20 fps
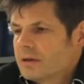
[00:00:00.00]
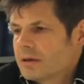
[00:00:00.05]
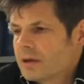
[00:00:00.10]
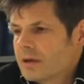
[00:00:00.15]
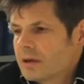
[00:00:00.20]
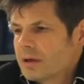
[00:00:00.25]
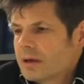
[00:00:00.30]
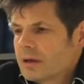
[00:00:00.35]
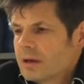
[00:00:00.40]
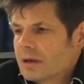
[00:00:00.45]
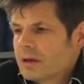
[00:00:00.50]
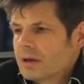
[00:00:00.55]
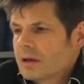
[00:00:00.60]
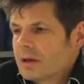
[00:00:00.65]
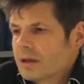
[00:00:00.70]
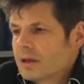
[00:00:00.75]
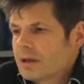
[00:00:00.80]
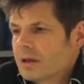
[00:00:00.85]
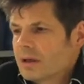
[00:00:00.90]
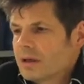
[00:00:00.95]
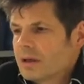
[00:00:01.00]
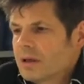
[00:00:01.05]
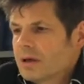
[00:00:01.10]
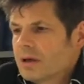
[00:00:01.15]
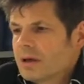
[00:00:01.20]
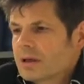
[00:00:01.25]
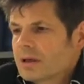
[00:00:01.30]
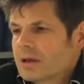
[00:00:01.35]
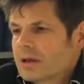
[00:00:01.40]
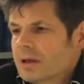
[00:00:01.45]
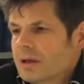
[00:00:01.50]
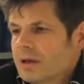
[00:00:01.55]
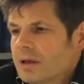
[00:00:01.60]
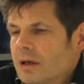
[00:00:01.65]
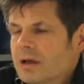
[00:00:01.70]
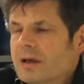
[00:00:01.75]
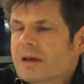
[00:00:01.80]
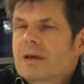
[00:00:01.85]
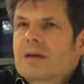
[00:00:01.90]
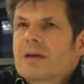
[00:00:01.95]
uh, you know, I,
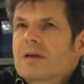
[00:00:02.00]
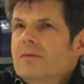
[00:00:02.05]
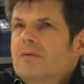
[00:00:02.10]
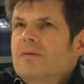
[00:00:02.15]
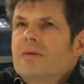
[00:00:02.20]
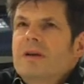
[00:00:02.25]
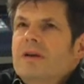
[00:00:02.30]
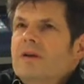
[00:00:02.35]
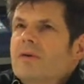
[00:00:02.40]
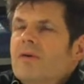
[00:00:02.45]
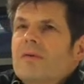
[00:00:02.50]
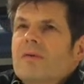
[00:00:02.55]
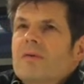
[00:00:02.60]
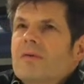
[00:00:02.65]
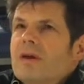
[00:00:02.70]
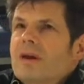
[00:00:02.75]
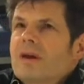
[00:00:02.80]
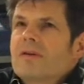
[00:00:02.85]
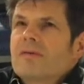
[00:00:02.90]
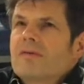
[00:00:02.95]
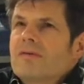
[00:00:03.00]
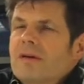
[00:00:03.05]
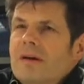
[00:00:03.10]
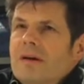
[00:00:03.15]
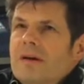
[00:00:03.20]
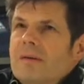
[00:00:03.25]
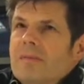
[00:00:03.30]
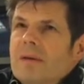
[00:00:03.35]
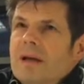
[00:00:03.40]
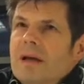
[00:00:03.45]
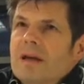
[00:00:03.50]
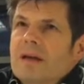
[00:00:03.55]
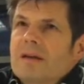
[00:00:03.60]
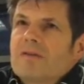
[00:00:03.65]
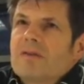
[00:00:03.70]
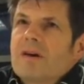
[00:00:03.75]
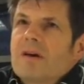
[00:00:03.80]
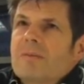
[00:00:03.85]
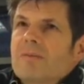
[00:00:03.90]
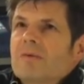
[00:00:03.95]
I can really not think of very many
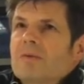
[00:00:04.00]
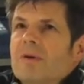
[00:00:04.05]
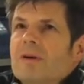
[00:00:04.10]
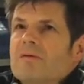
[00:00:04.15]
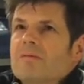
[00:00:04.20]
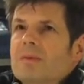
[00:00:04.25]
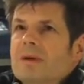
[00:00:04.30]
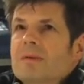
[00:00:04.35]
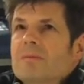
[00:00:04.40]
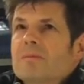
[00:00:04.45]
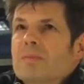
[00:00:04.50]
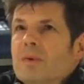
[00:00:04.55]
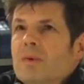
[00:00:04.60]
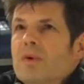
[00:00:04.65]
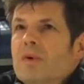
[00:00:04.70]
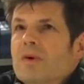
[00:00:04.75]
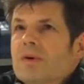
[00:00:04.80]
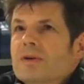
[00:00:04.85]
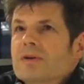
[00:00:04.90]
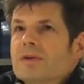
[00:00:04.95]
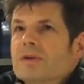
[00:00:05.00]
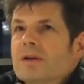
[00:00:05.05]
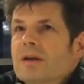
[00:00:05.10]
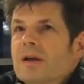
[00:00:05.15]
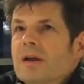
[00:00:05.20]
times when I've been bored,